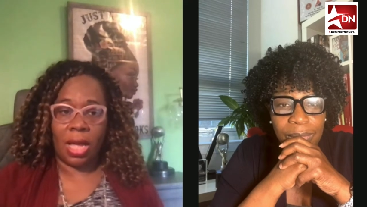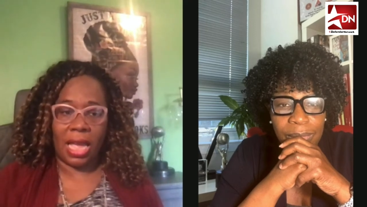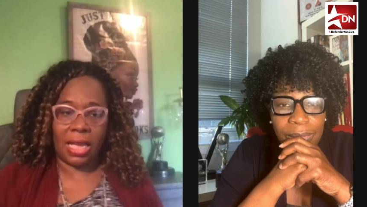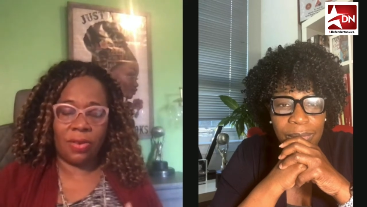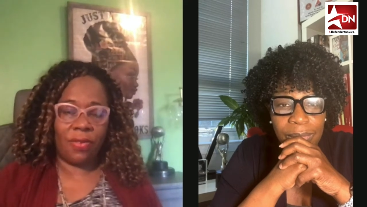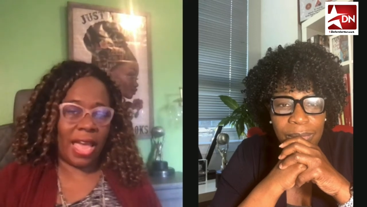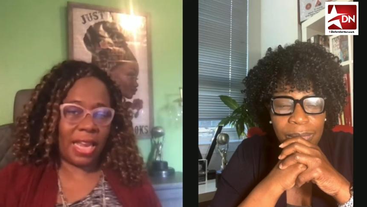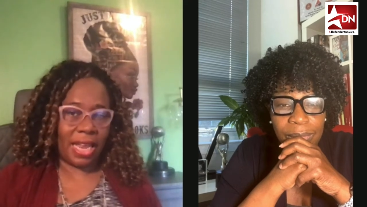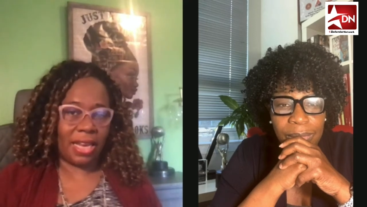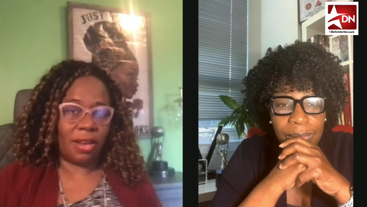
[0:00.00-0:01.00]
Speaker 1: And you've
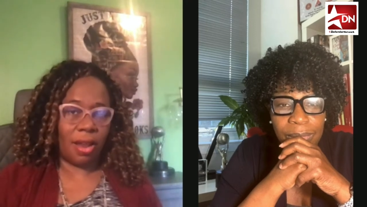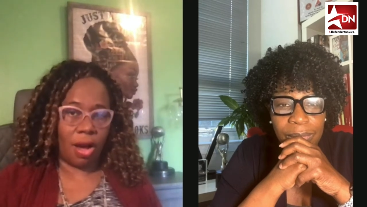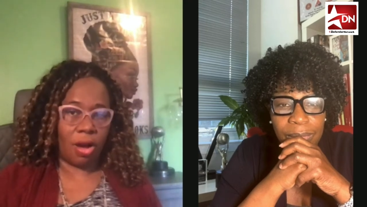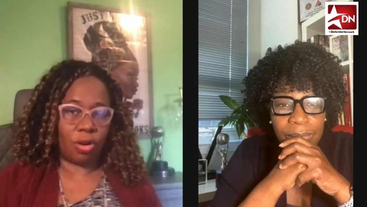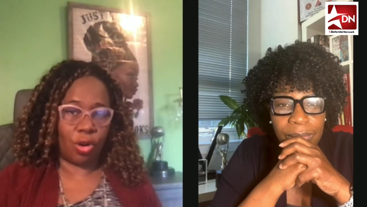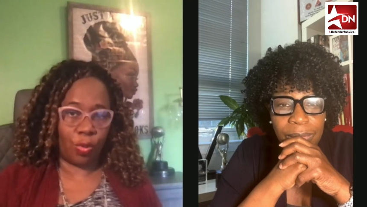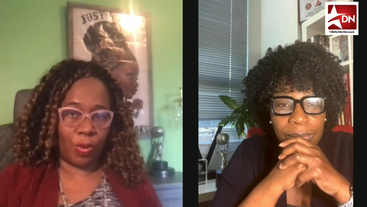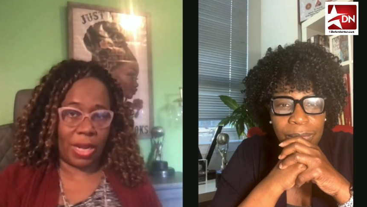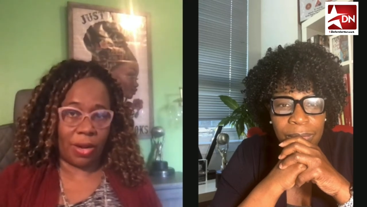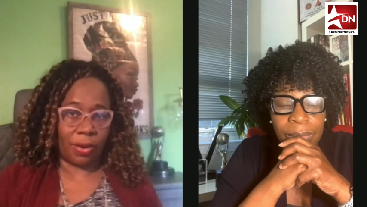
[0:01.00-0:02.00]
had a long
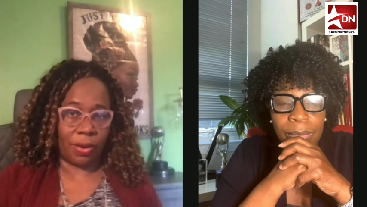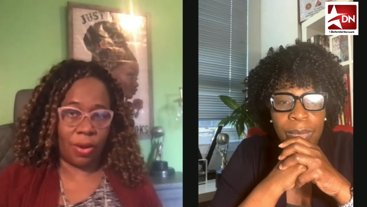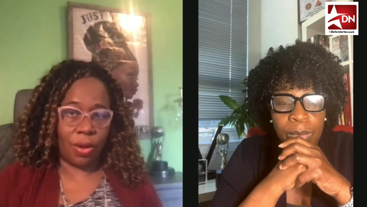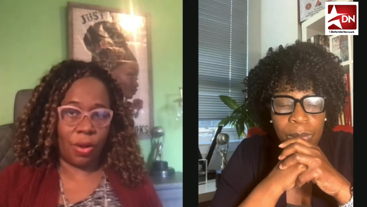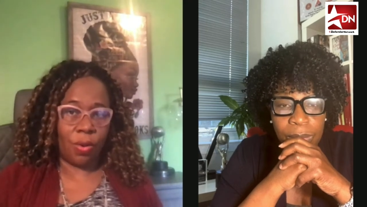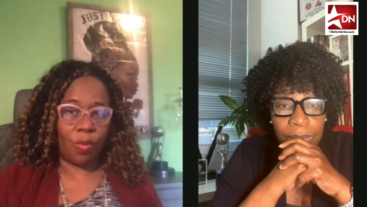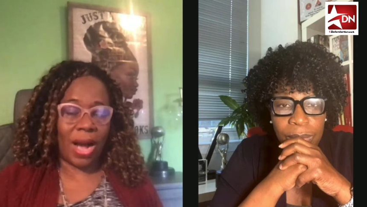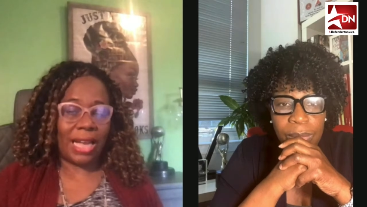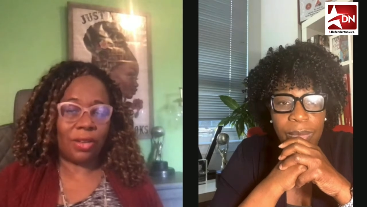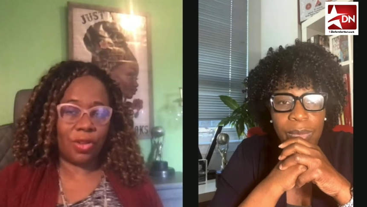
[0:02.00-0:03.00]
career.
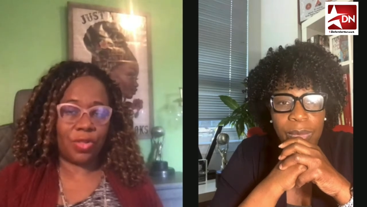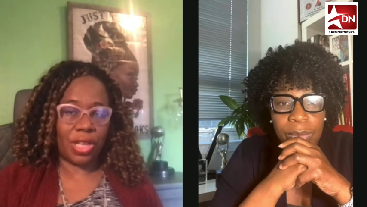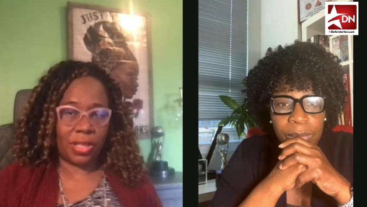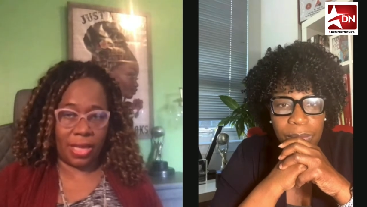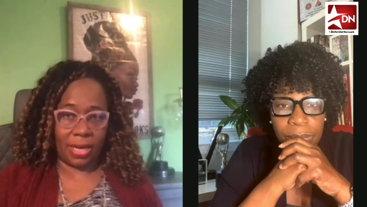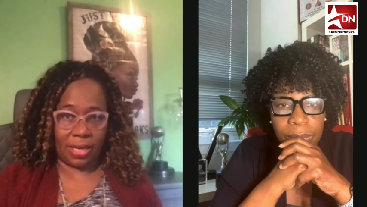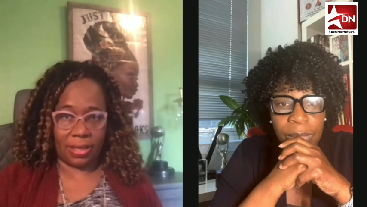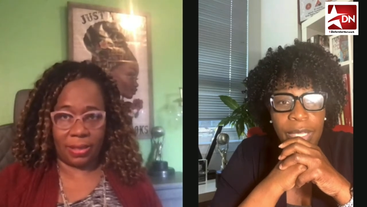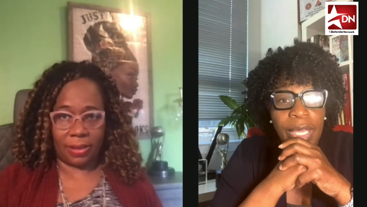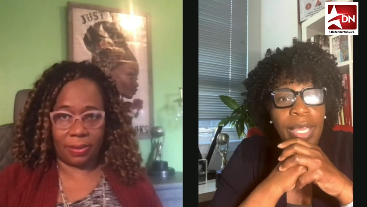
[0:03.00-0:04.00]
Why do you think that
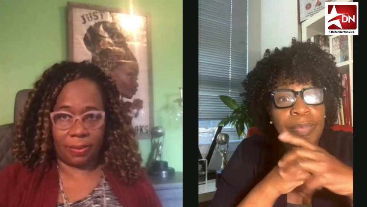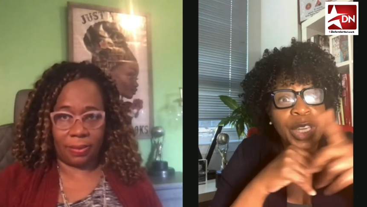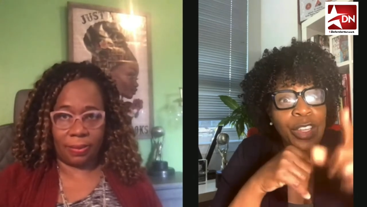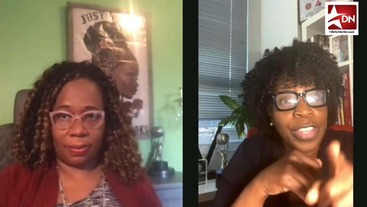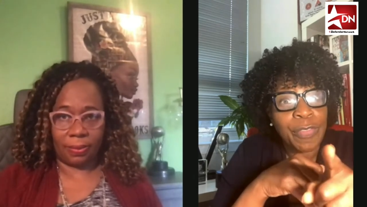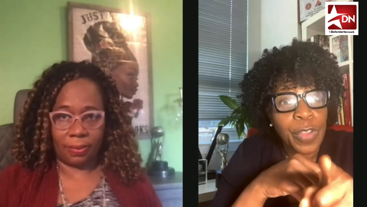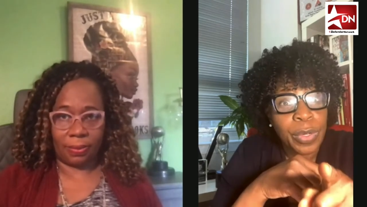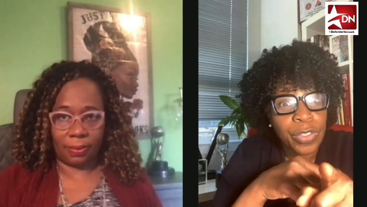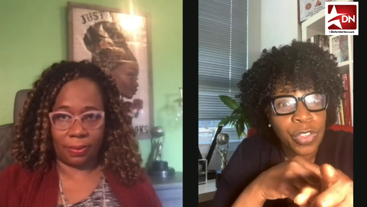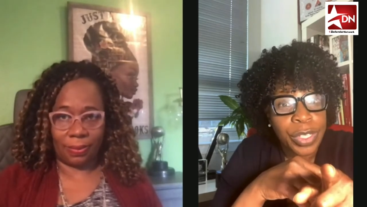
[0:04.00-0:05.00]
is?
Speaker 2: Because I
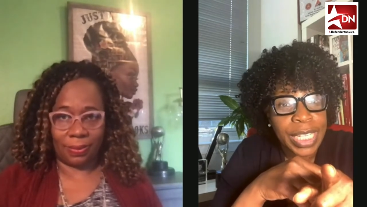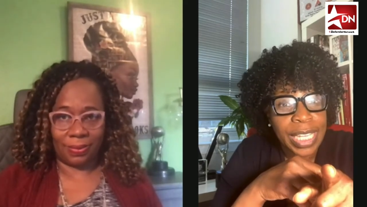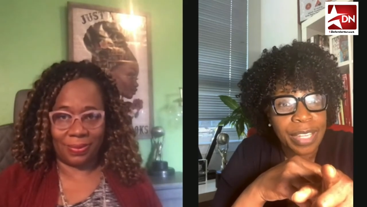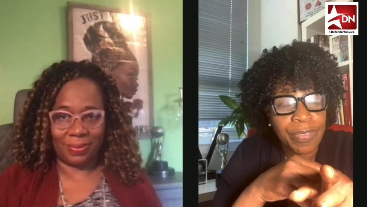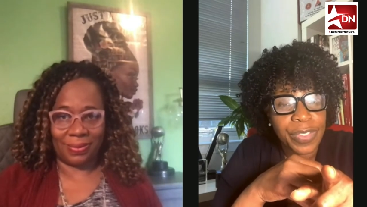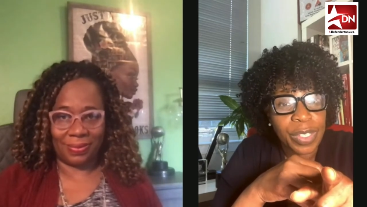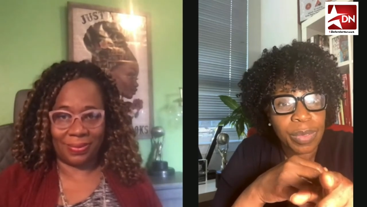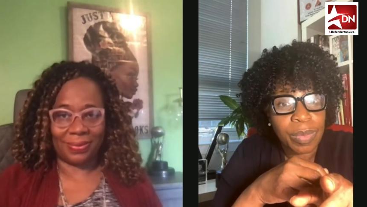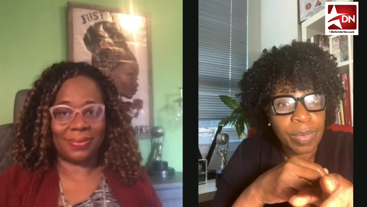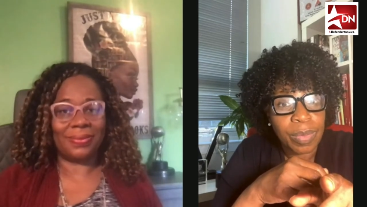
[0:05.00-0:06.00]
focused on the gift.
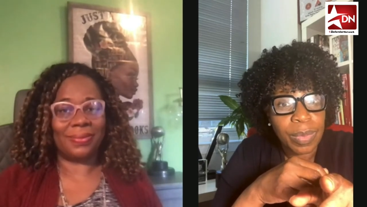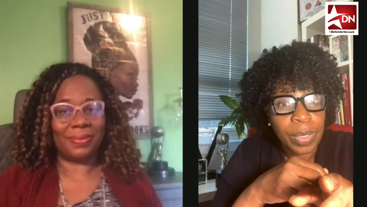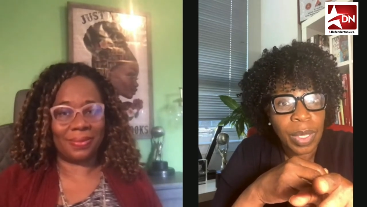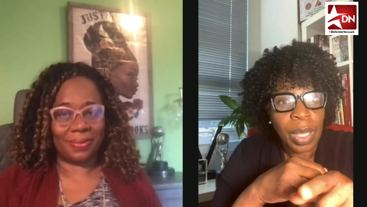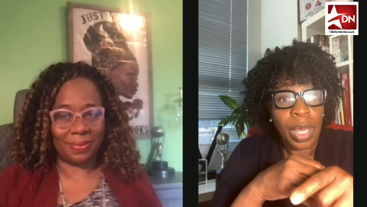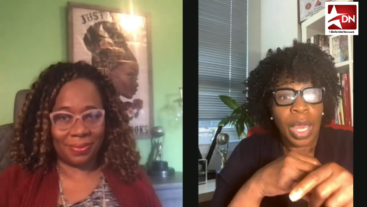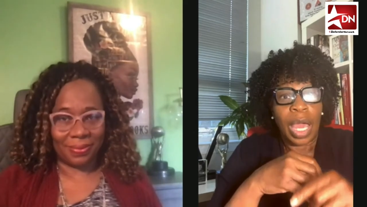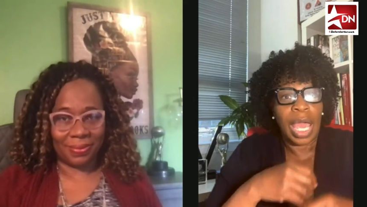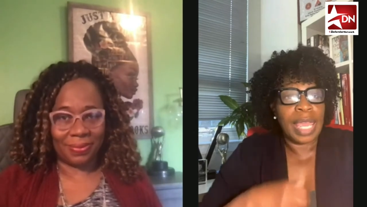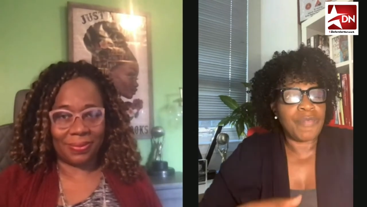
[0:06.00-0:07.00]

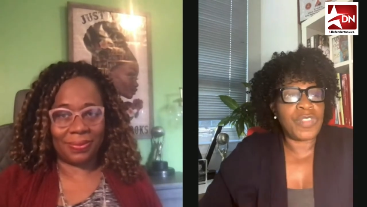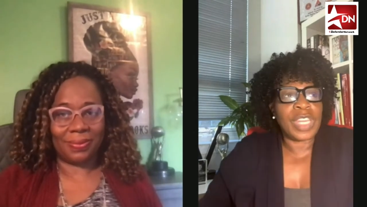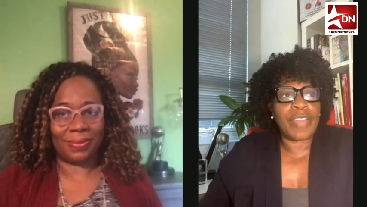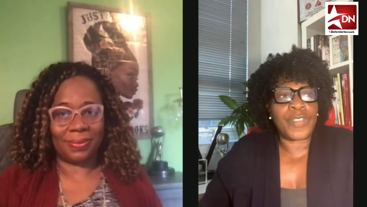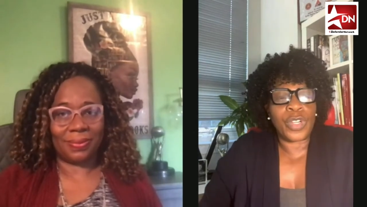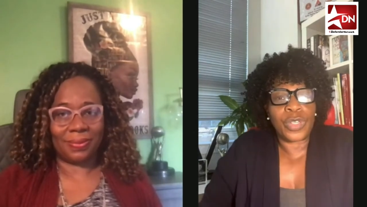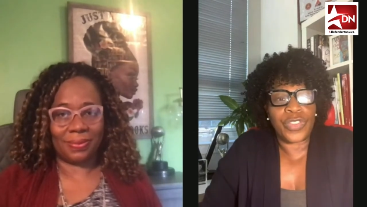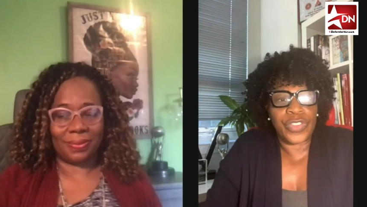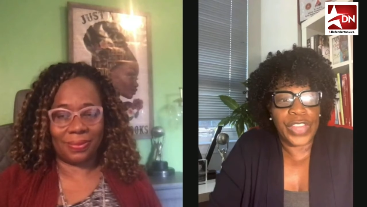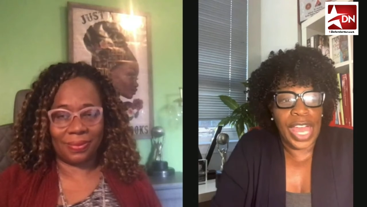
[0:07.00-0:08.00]
I never
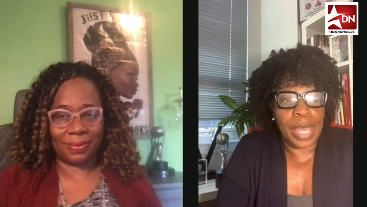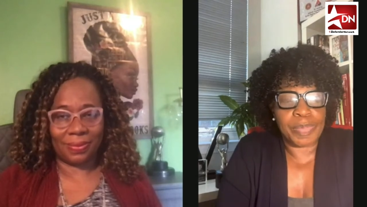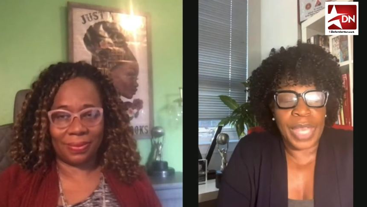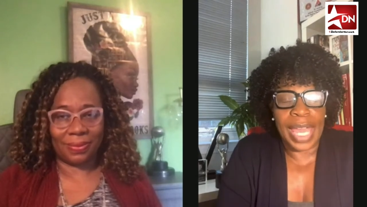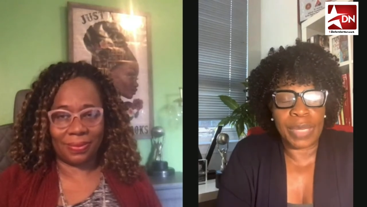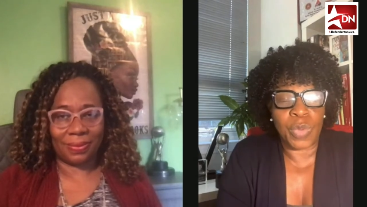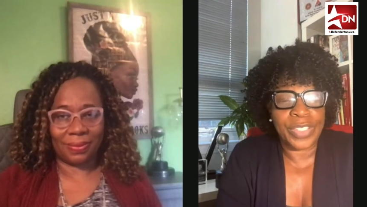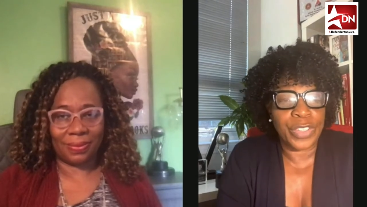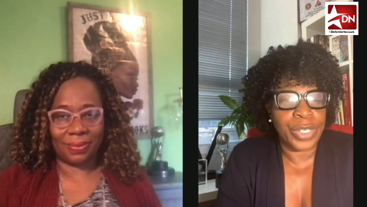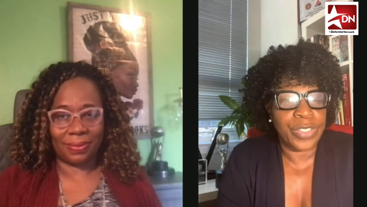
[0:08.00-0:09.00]
stopped. I
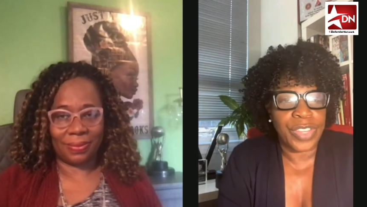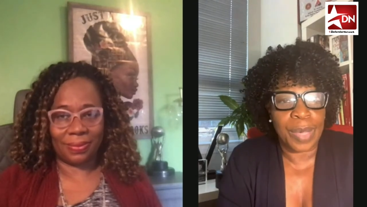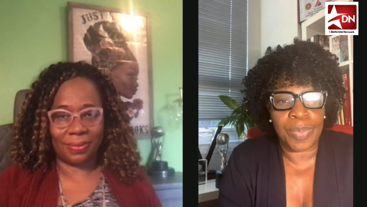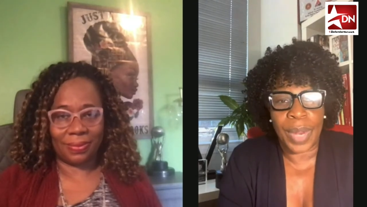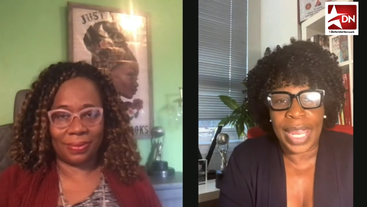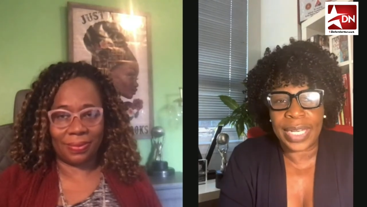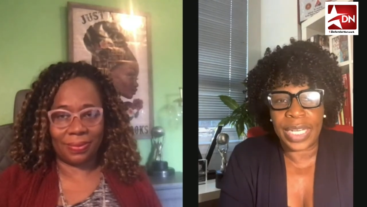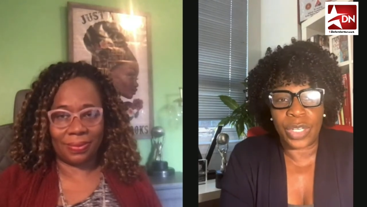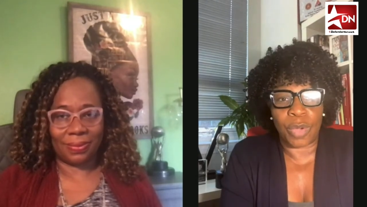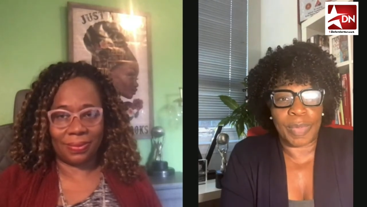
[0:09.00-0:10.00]
wasn't going to stop writing, no